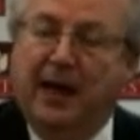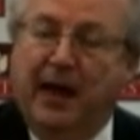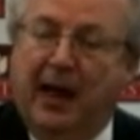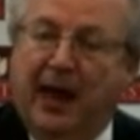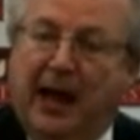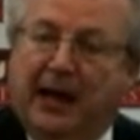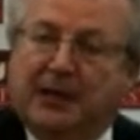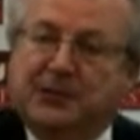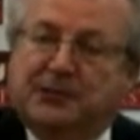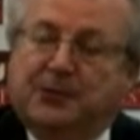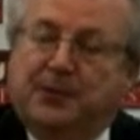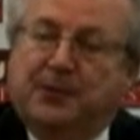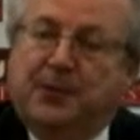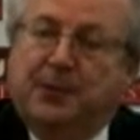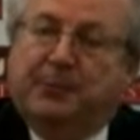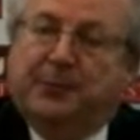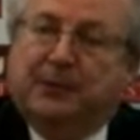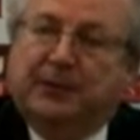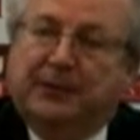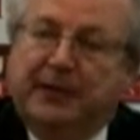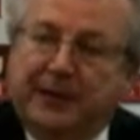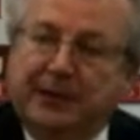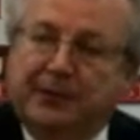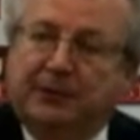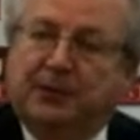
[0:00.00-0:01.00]
And so the
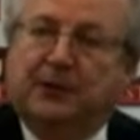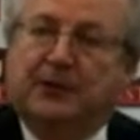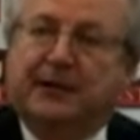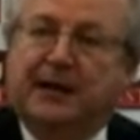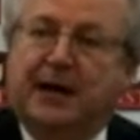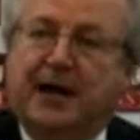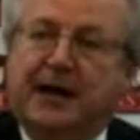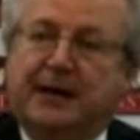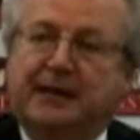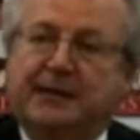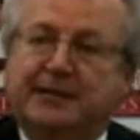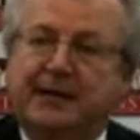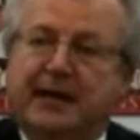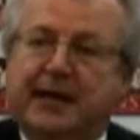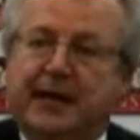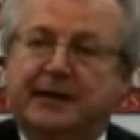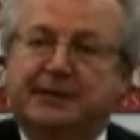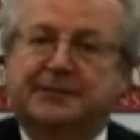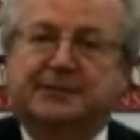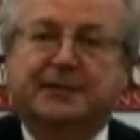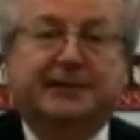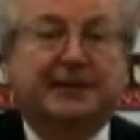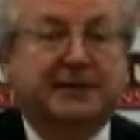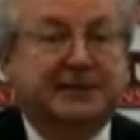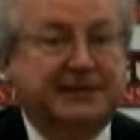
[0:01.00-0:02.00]
political
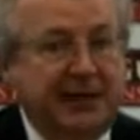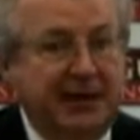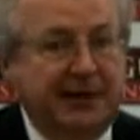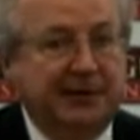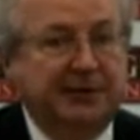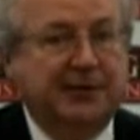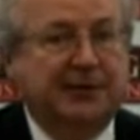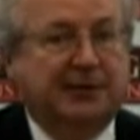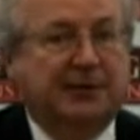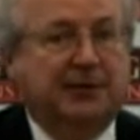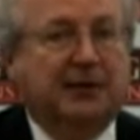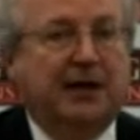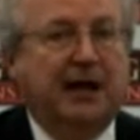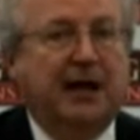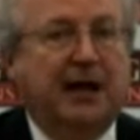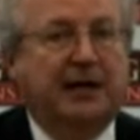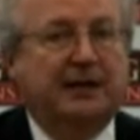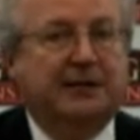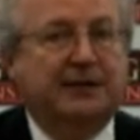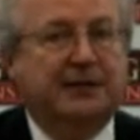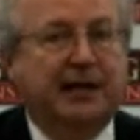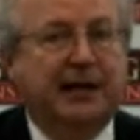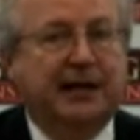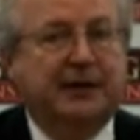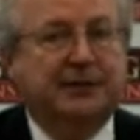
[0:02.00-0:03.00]
context and the technical
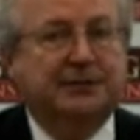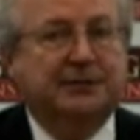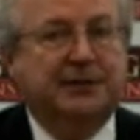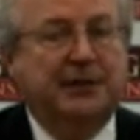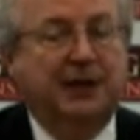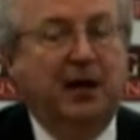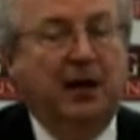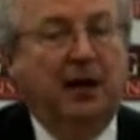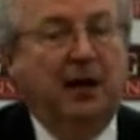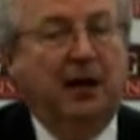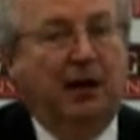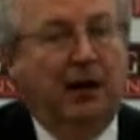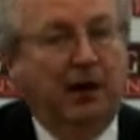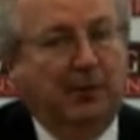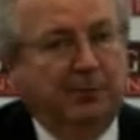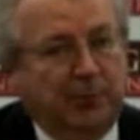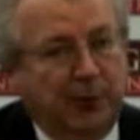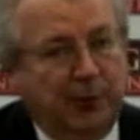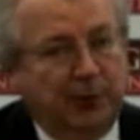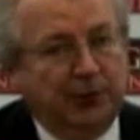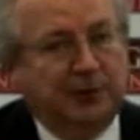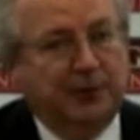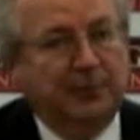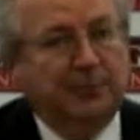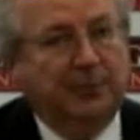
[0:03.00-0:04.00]
context are
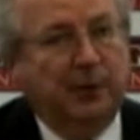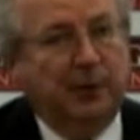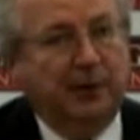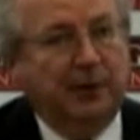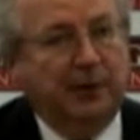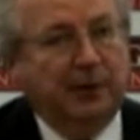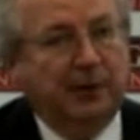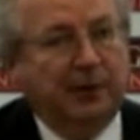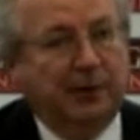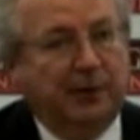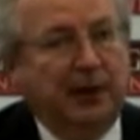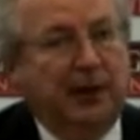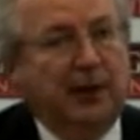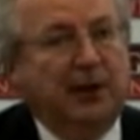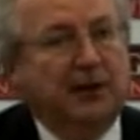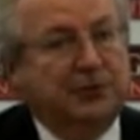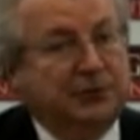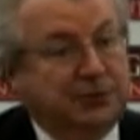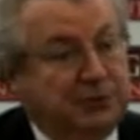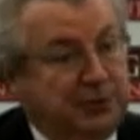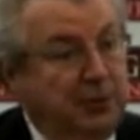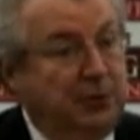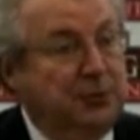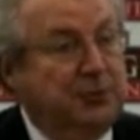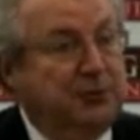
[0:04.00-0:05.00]
both important.
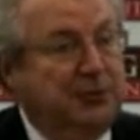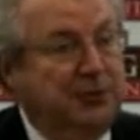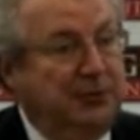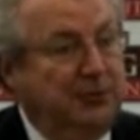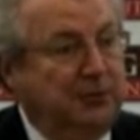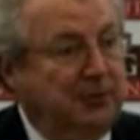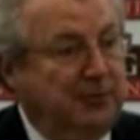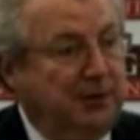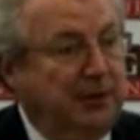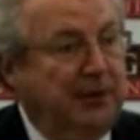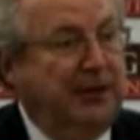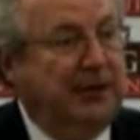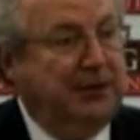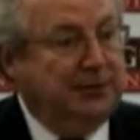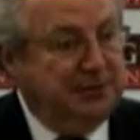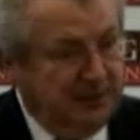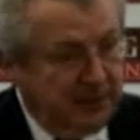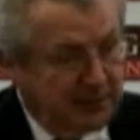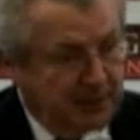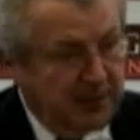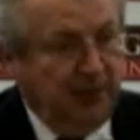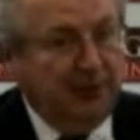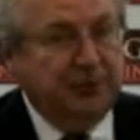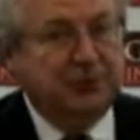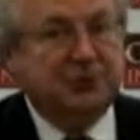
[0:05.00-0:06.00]
So too is the
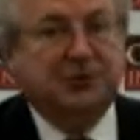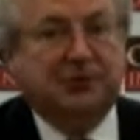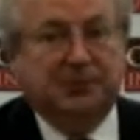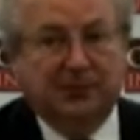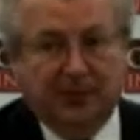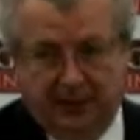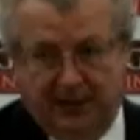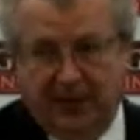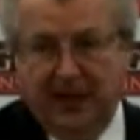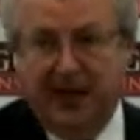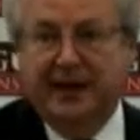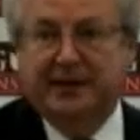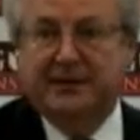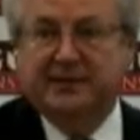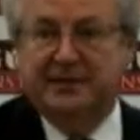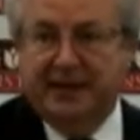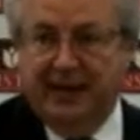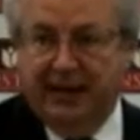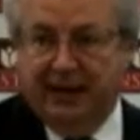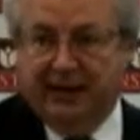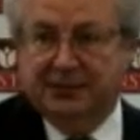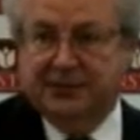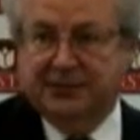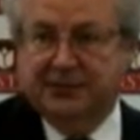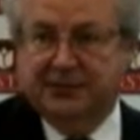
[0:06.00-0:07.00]
cultural
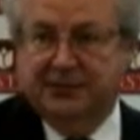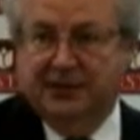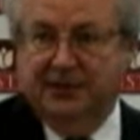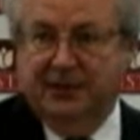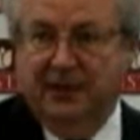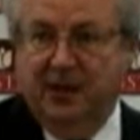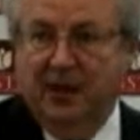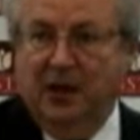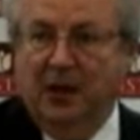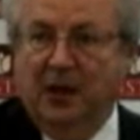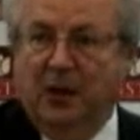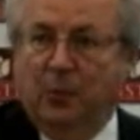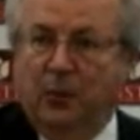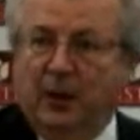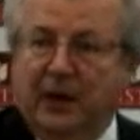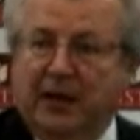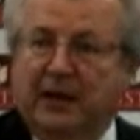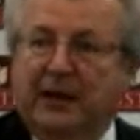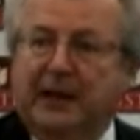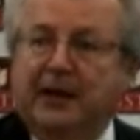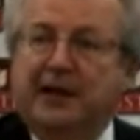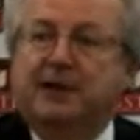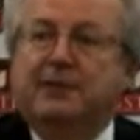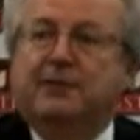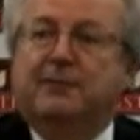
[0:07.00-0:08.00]
context. We
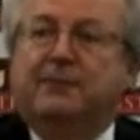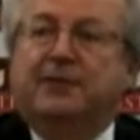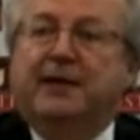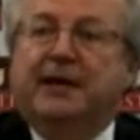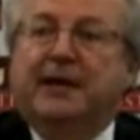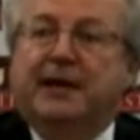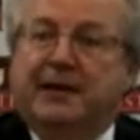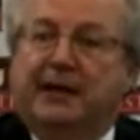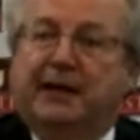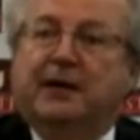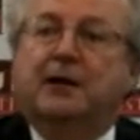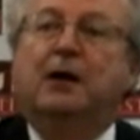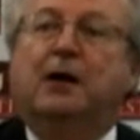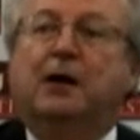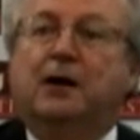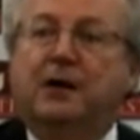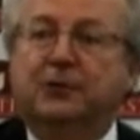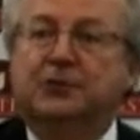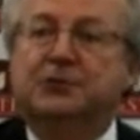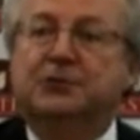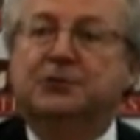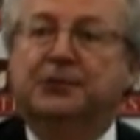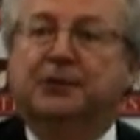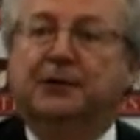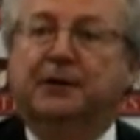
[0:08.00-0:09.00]
live in a
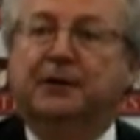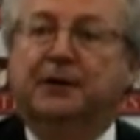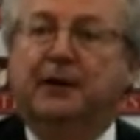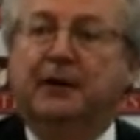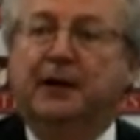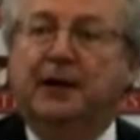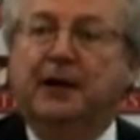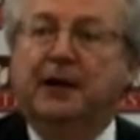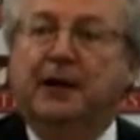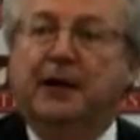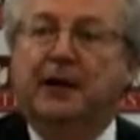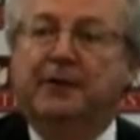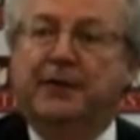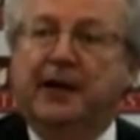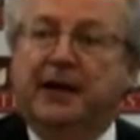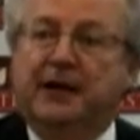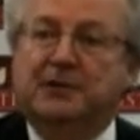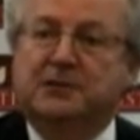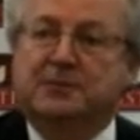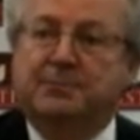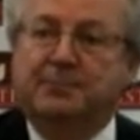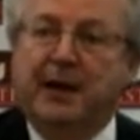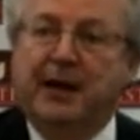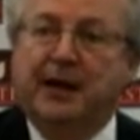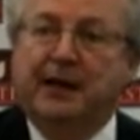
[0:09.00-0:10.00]
culture that
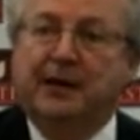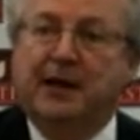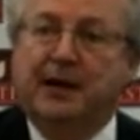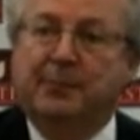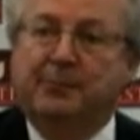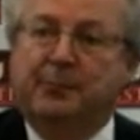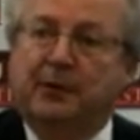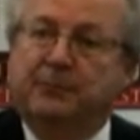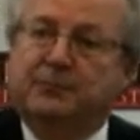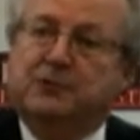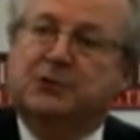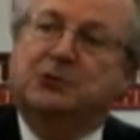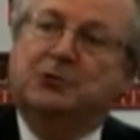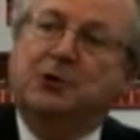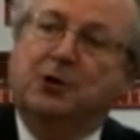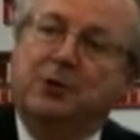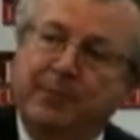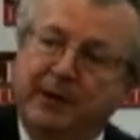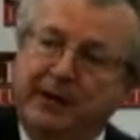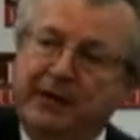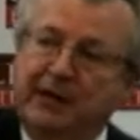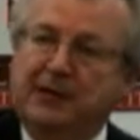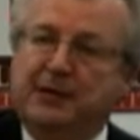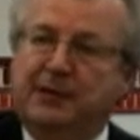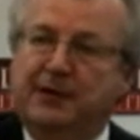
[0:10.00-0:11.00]
is made up of so
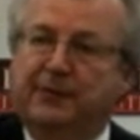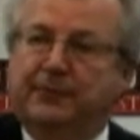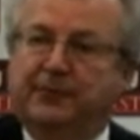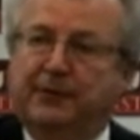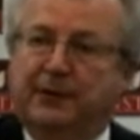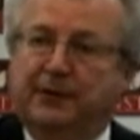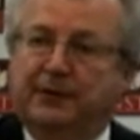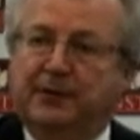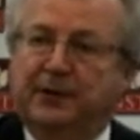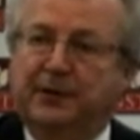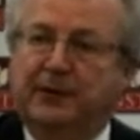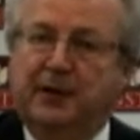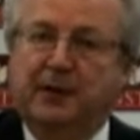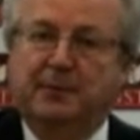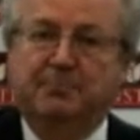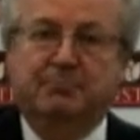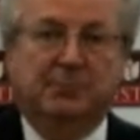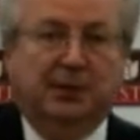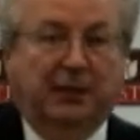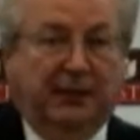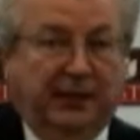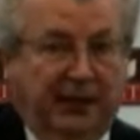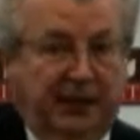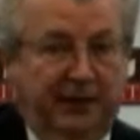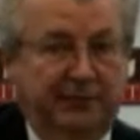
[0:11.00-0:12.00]
many different
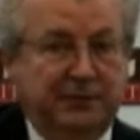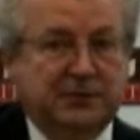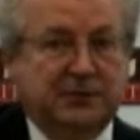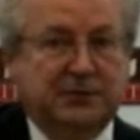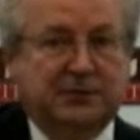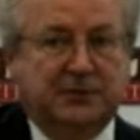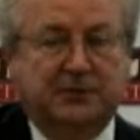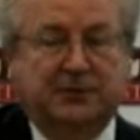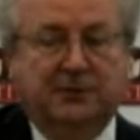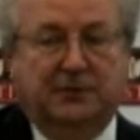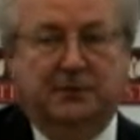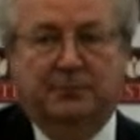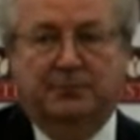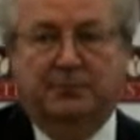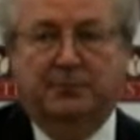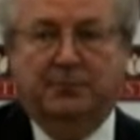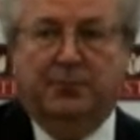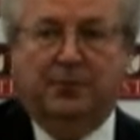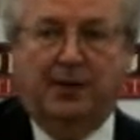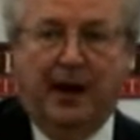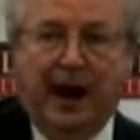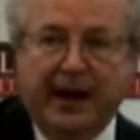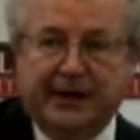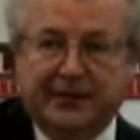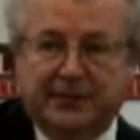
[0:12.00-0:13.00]
beliefs,
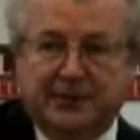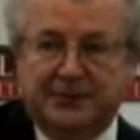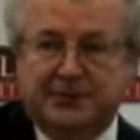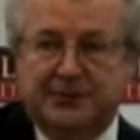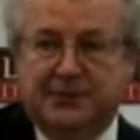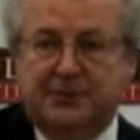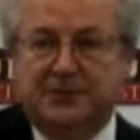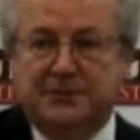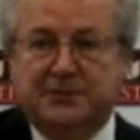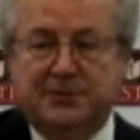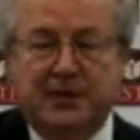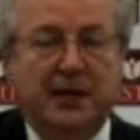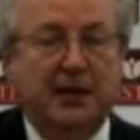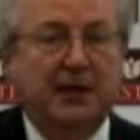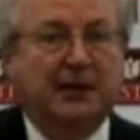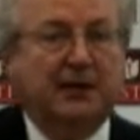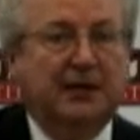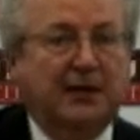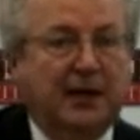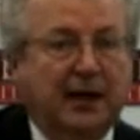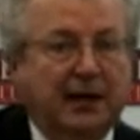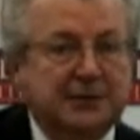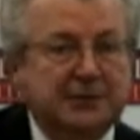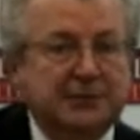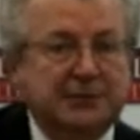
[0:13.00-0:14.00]
practices,
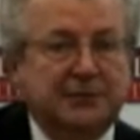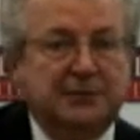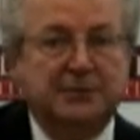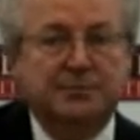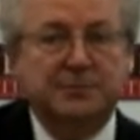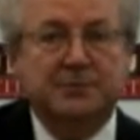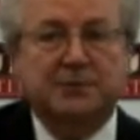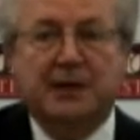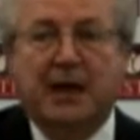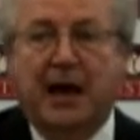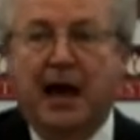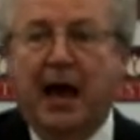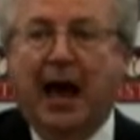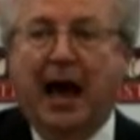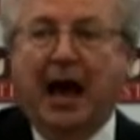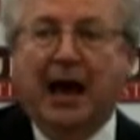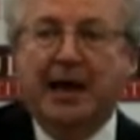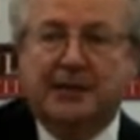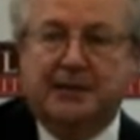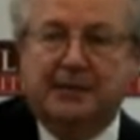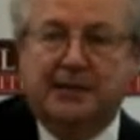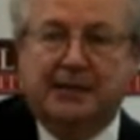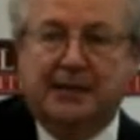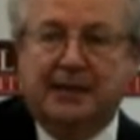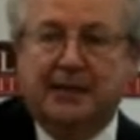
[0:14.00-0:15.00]
customs,
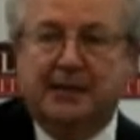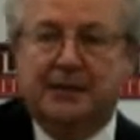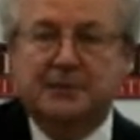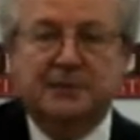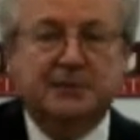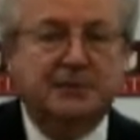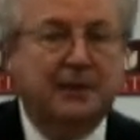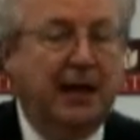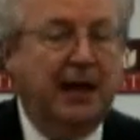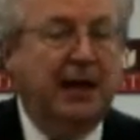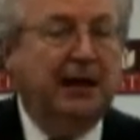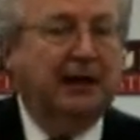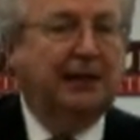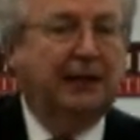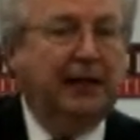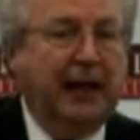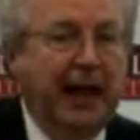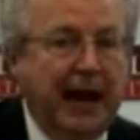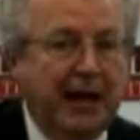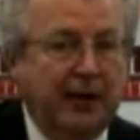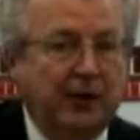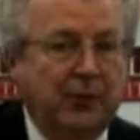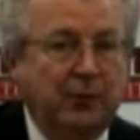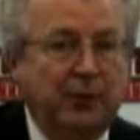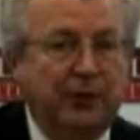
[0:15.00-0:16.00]
ideas,
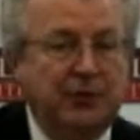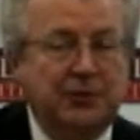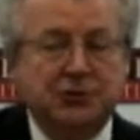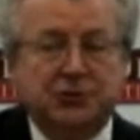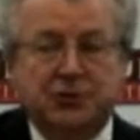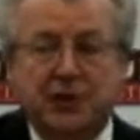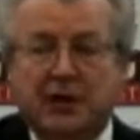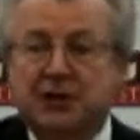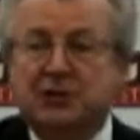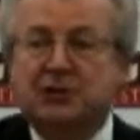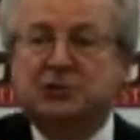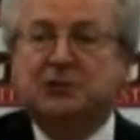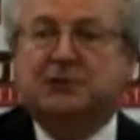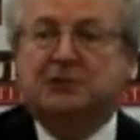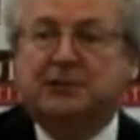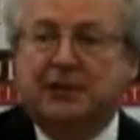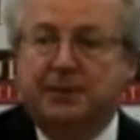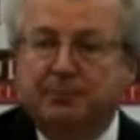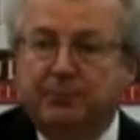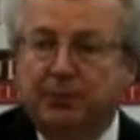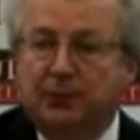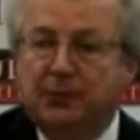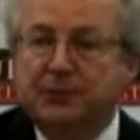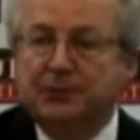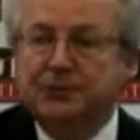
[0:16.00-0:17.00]
language,
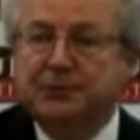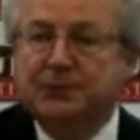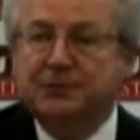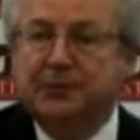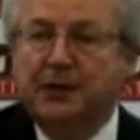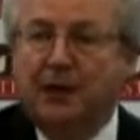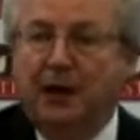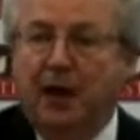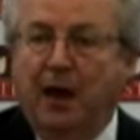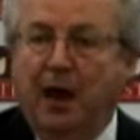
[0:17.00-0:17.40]
symbols.